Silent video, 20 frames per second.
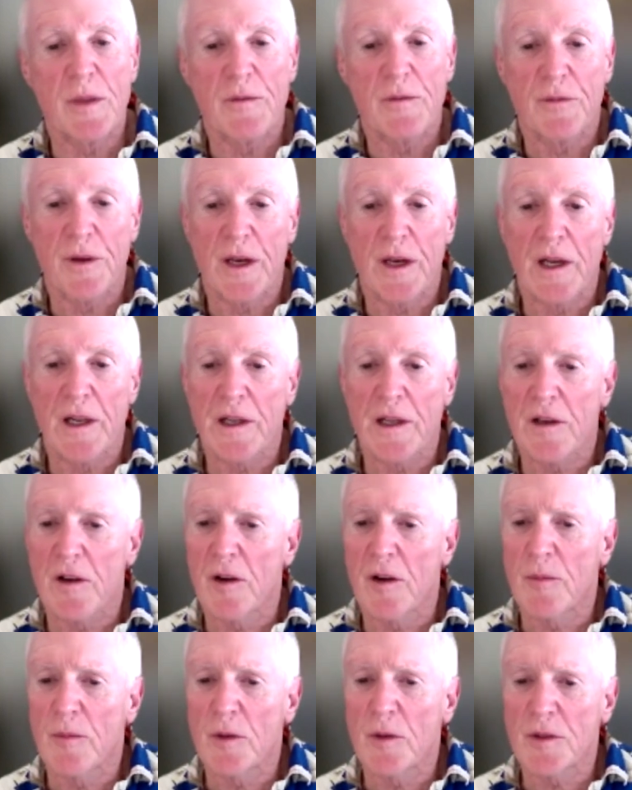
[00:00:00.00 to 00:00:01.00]
Valley
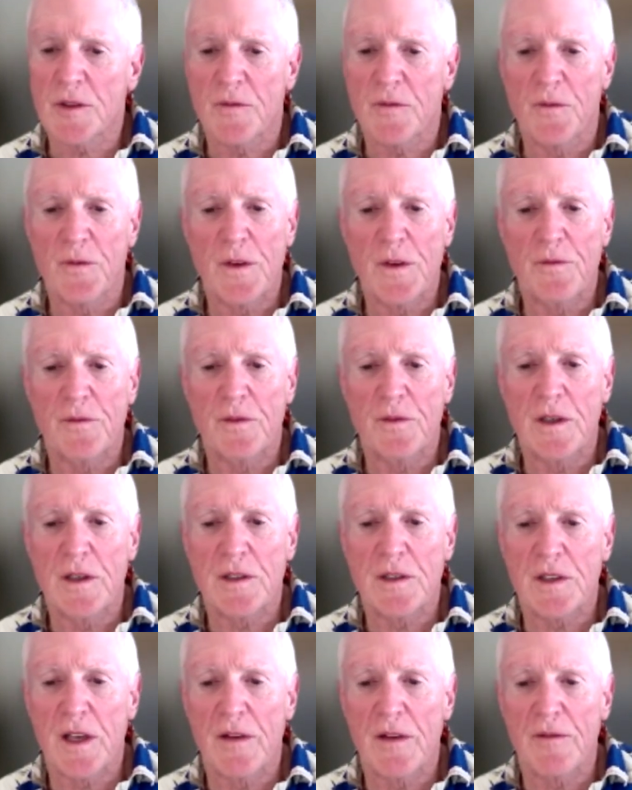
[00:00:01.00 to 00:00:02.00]
almost
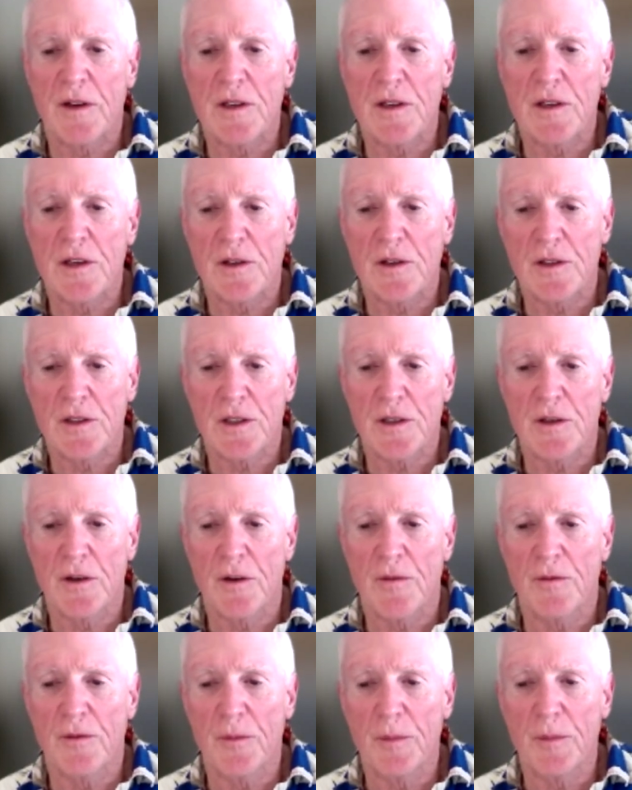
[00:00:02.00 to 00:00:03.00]
57 years
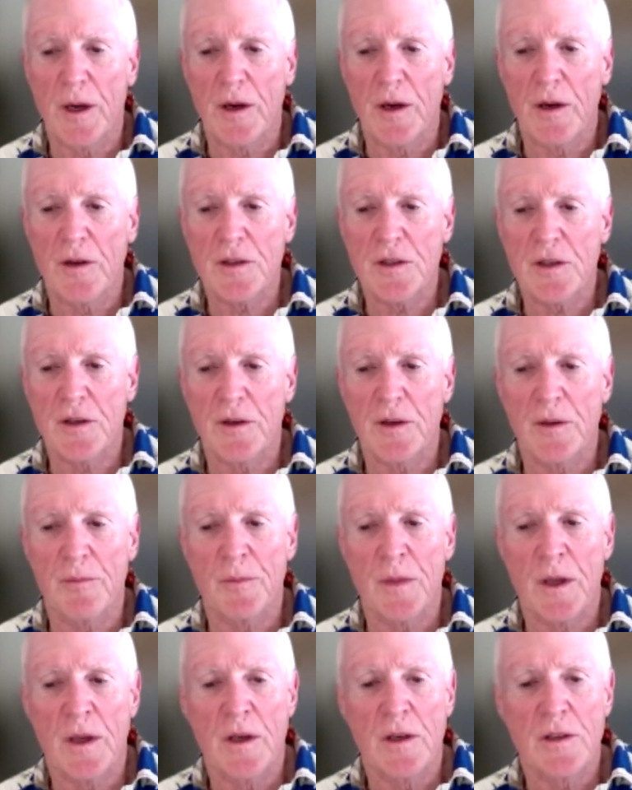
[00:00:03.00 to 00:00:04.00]
ago from Arizona,
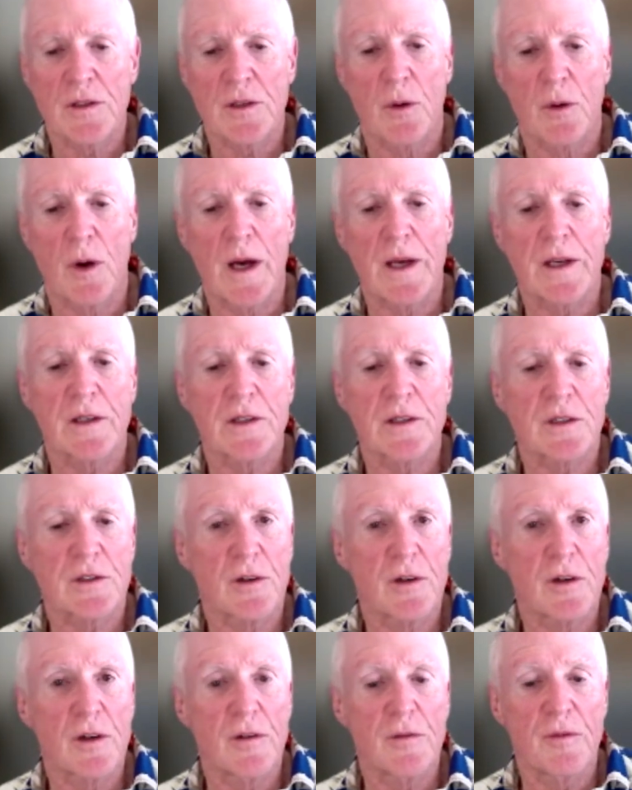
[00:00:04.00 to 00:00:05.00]
so I could
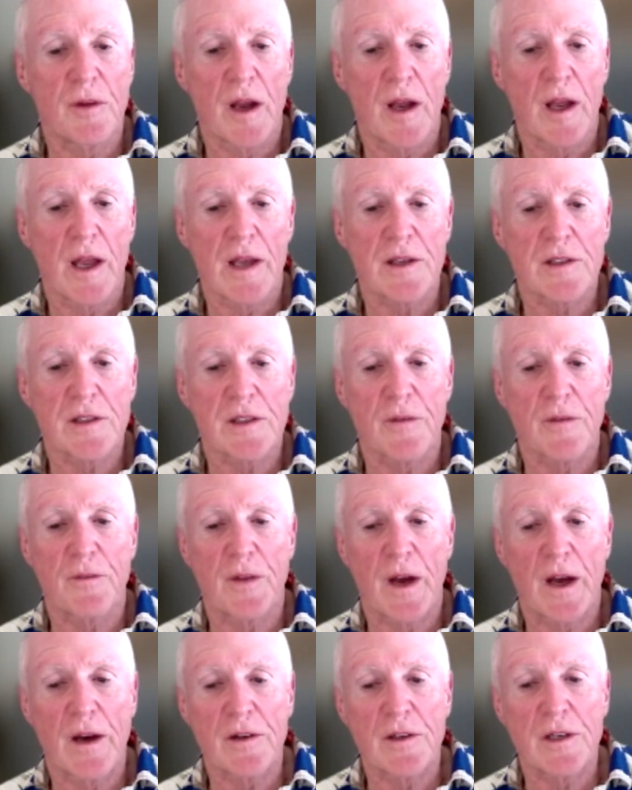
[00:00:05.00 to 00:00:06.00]
serve as the
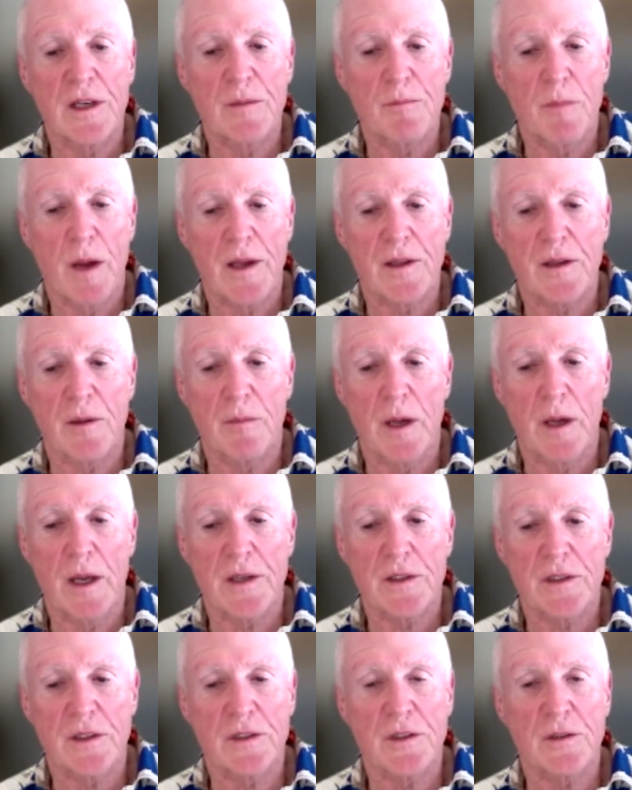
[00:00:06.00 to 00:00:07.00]
founding
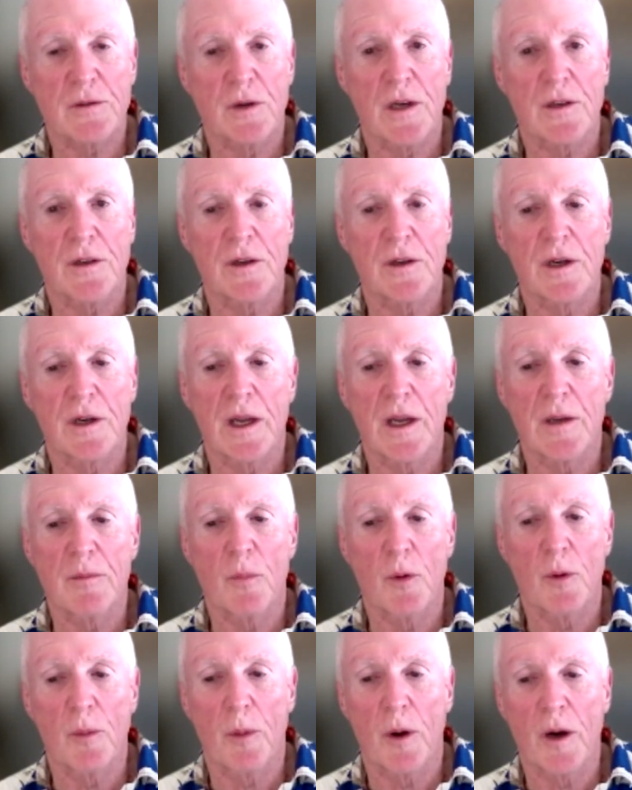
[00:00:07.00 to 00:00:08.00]
mathematics instructor at
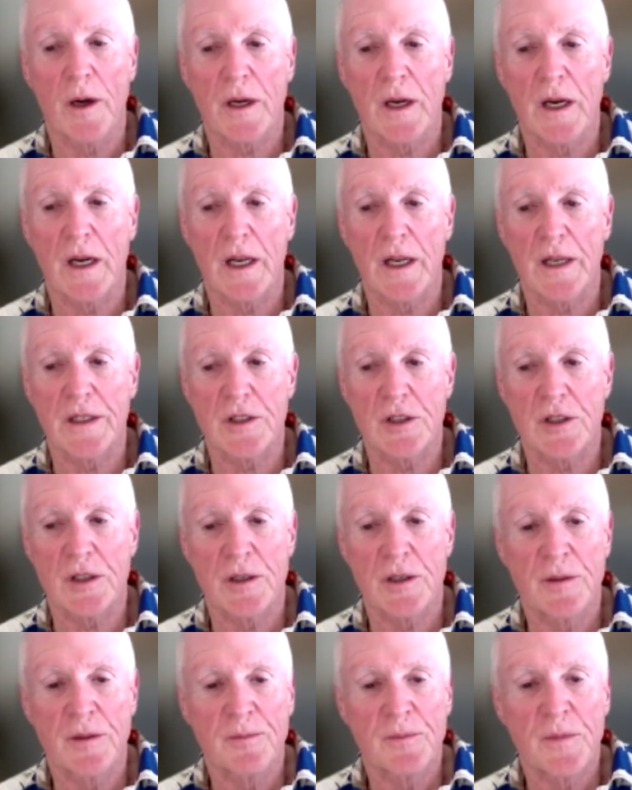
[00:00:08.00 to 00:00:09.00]
Moorpark College.
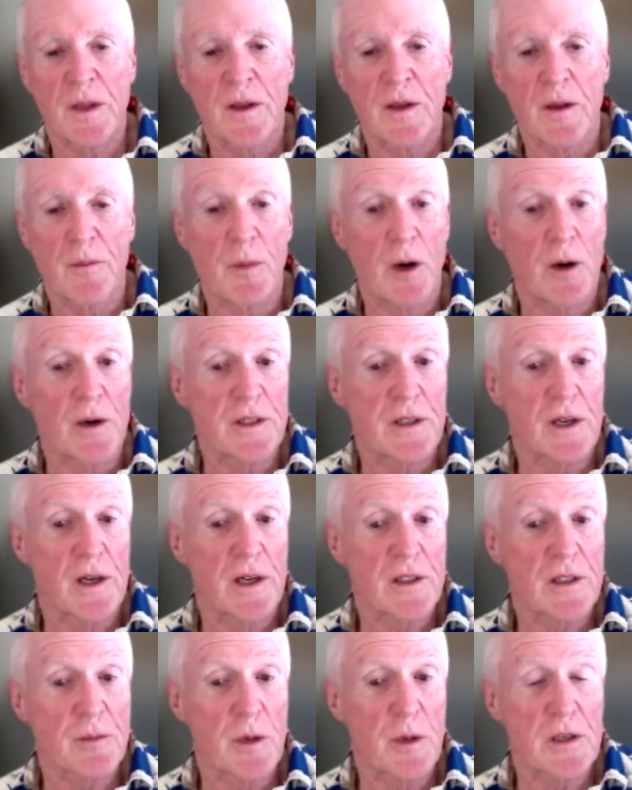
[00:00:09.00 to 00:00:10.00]
Mary
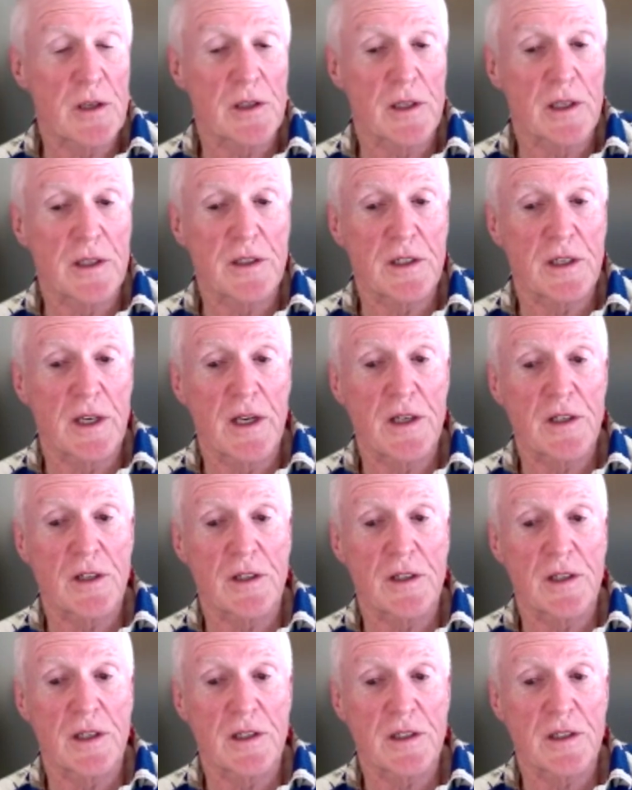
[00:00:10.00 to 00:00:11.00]
taught special
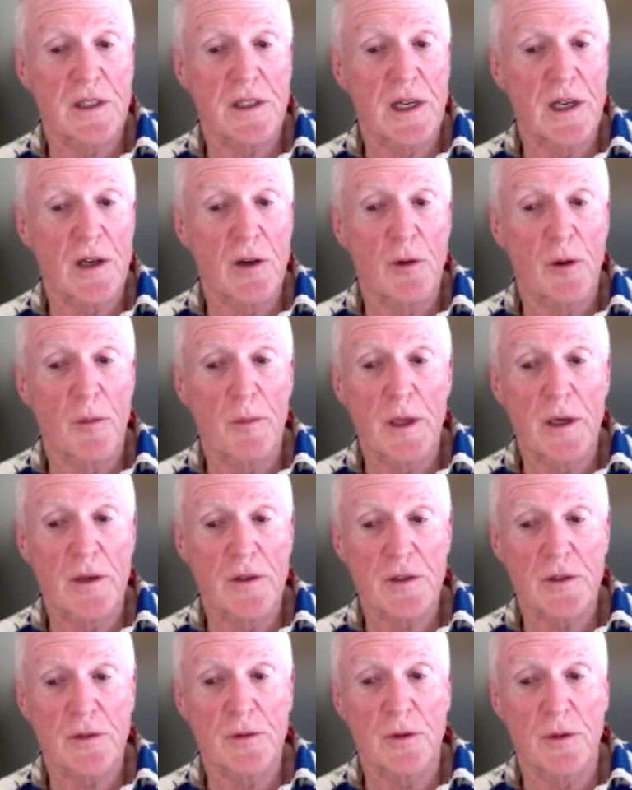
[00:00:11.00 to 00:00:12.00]
education at Sinaloa Middle
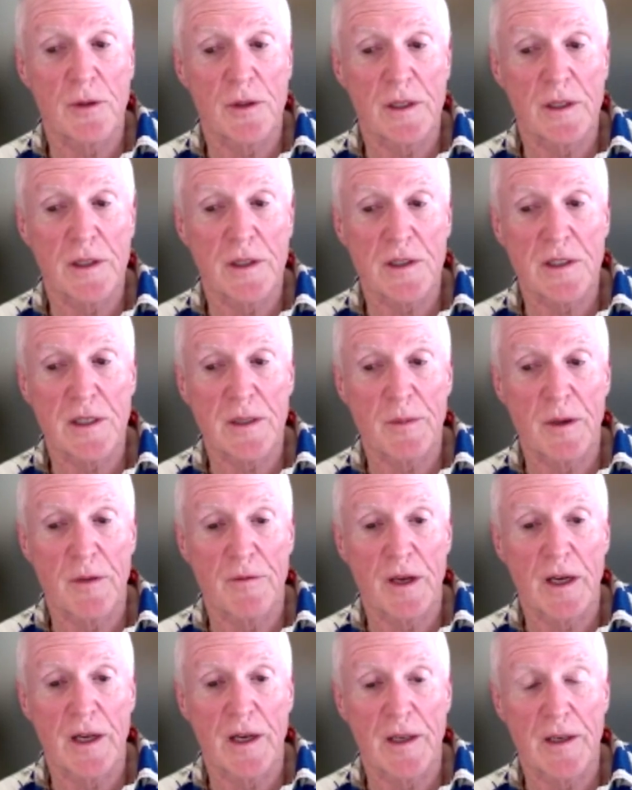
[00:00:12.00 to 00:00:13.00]
School in Simi Valley.